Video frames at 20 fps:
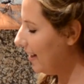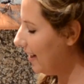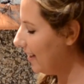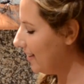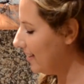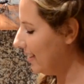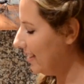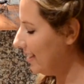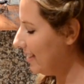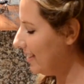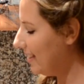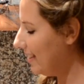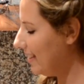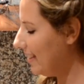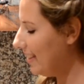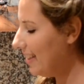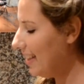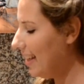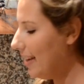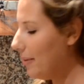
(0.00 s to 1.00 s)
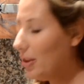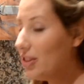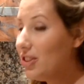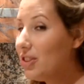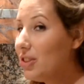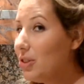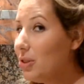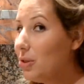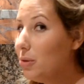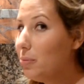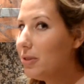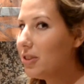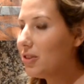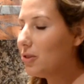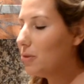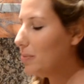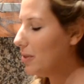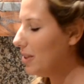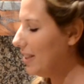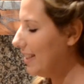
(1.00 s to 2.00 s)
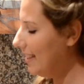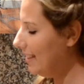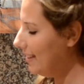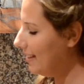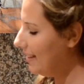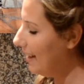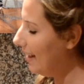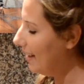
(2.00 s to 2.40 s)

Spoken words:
As you can see, it was super easy.